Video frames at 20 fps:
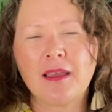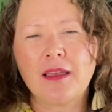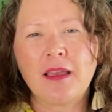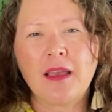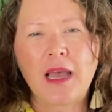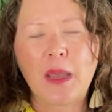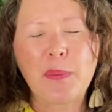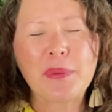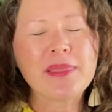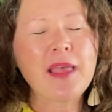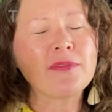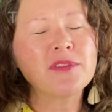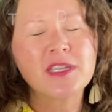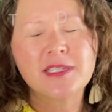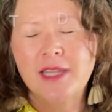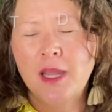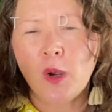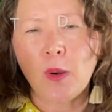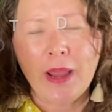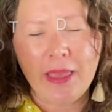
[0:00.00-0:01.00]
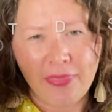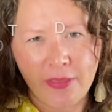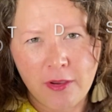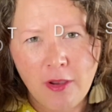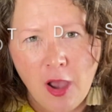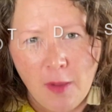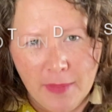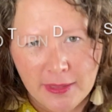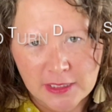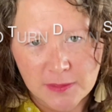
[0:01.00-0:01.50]
I would love to know in the
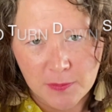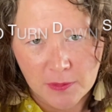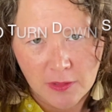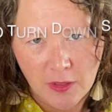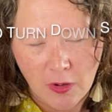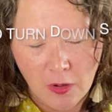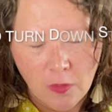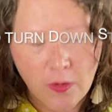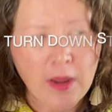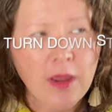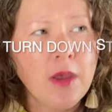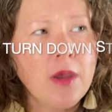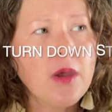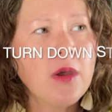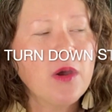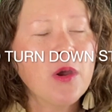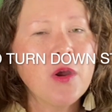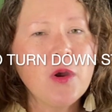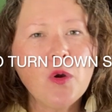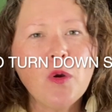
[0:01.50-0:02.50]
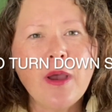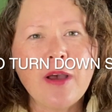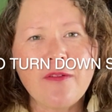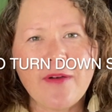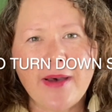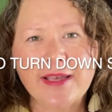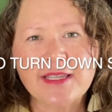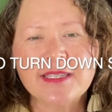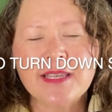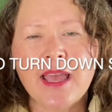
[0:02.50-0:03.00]
comments below, who of
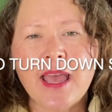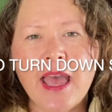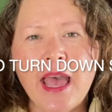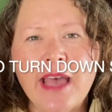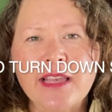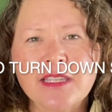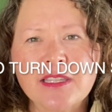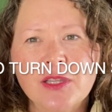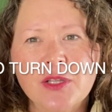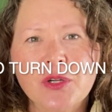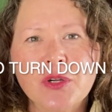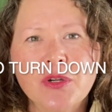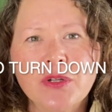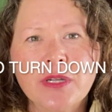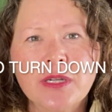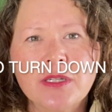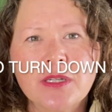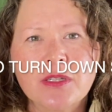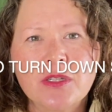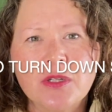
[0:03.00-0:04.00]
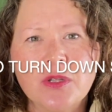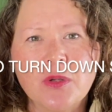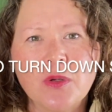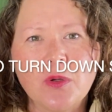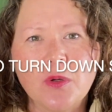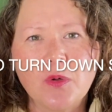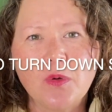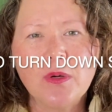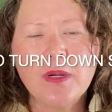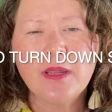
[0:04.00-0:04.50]
us has learned
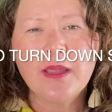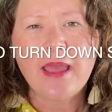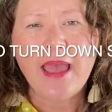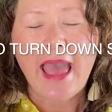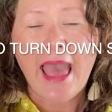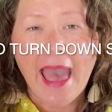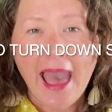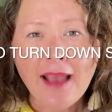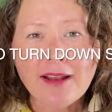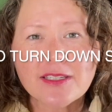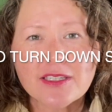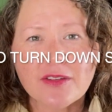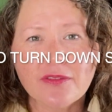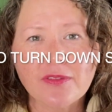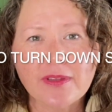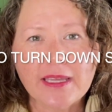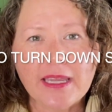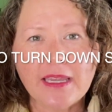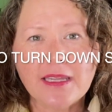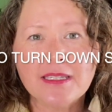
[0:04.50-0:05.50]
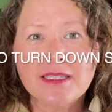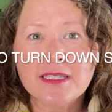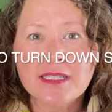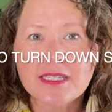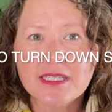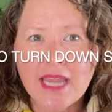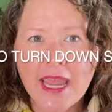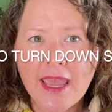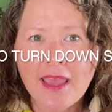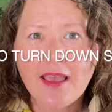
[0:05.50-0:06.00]
to actively
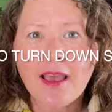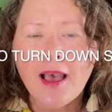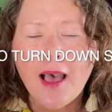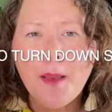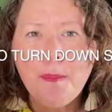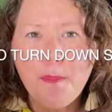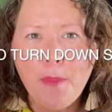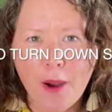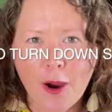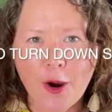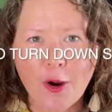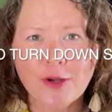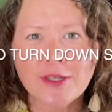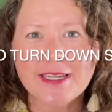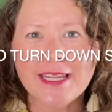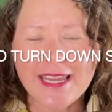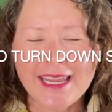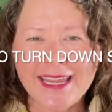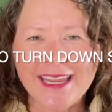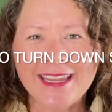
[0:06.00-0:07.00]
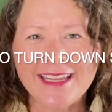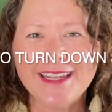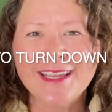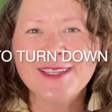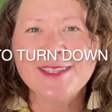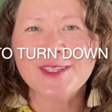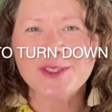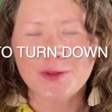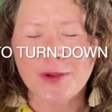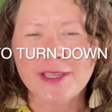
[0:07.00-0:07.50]
take a part in
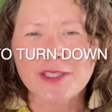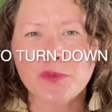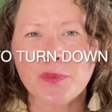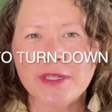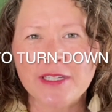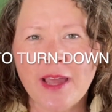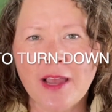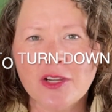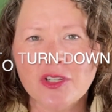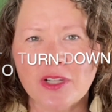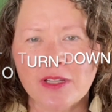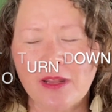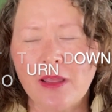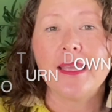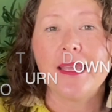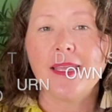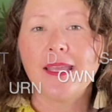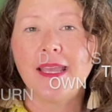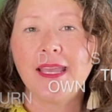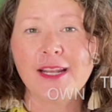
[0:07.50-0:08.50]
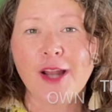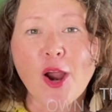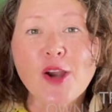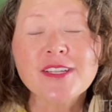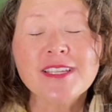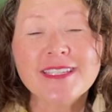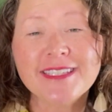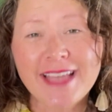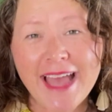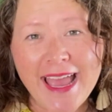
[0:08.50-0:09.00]
stress reduction? In our
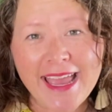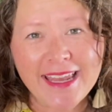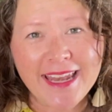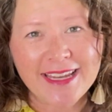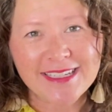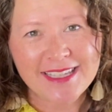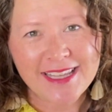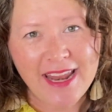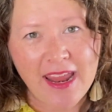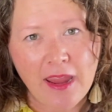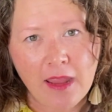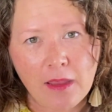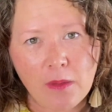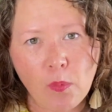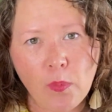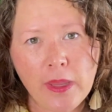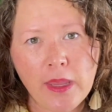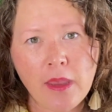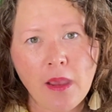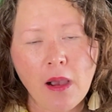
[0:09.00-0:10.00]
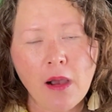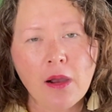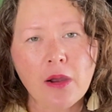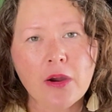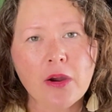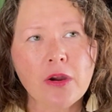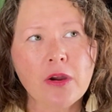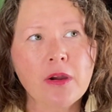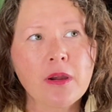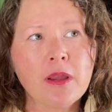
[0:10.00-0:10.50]
society today, we
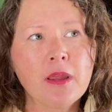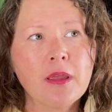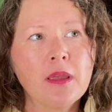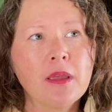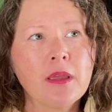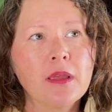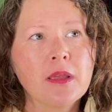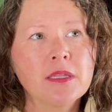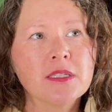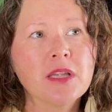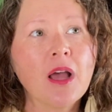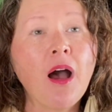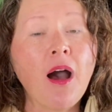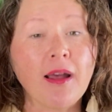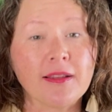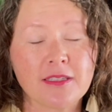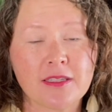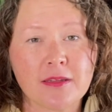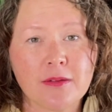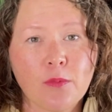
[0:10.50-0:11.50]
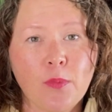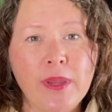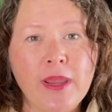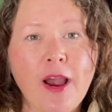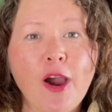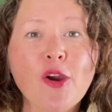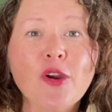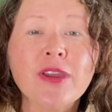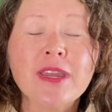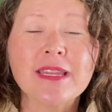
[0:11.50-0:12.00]
are taught, we
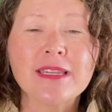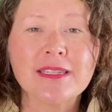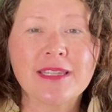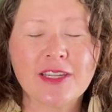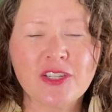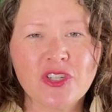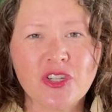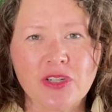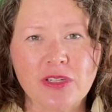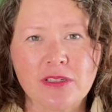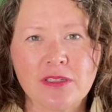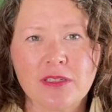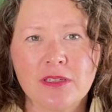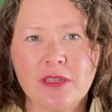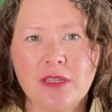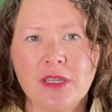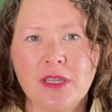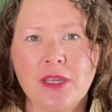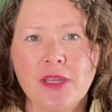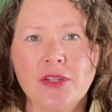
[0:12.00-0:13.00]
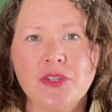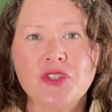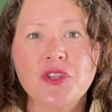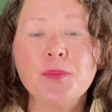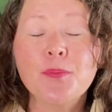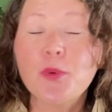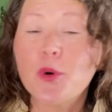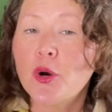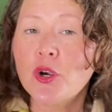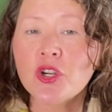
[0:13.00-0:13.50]
are conditioned to
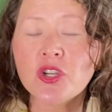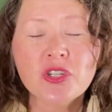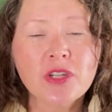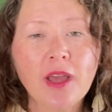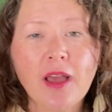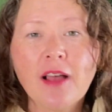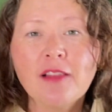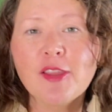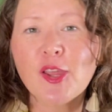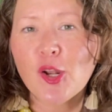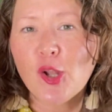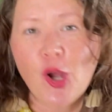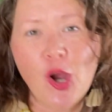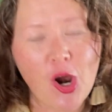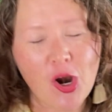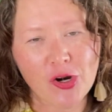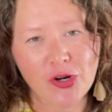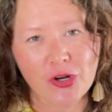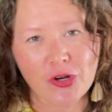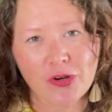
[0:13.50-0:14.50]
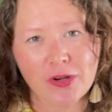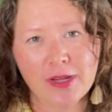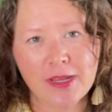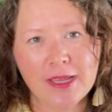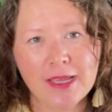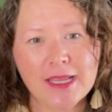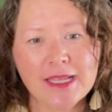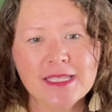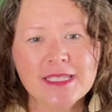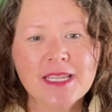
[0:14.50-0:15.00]
push a little harder,
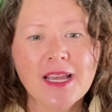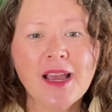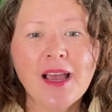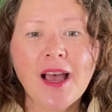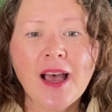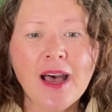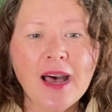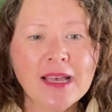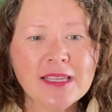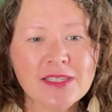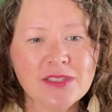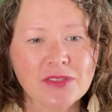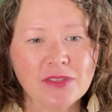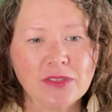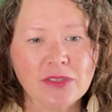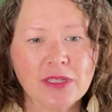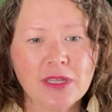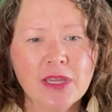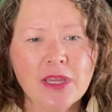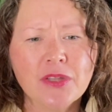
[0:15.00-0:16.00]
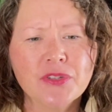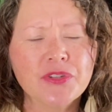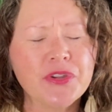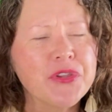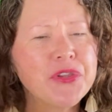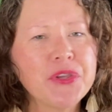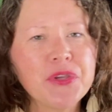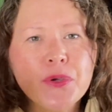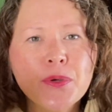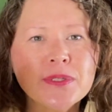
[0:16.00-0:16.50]
to hustle, to
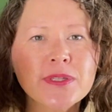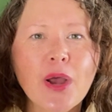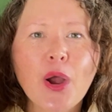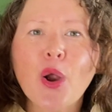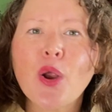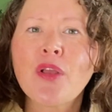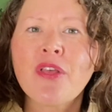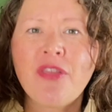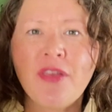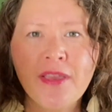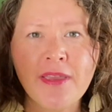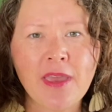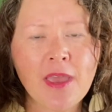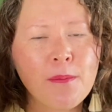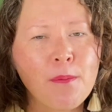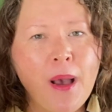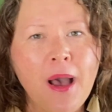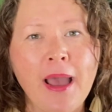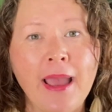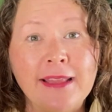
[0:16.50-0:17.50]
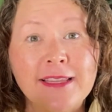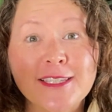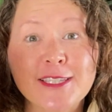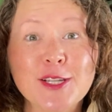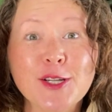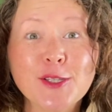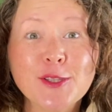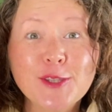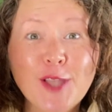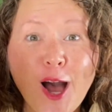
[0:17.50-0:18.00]
use our thinking minds
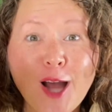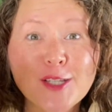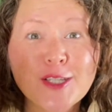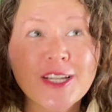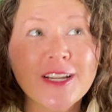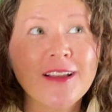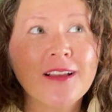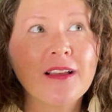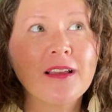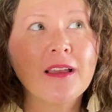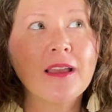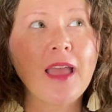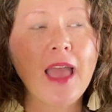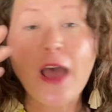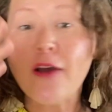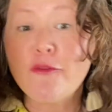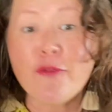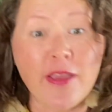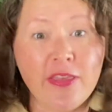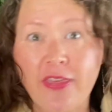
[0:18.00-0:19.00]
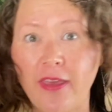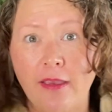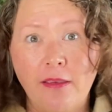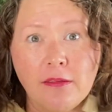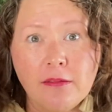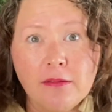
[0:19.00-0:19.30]
to logic everything.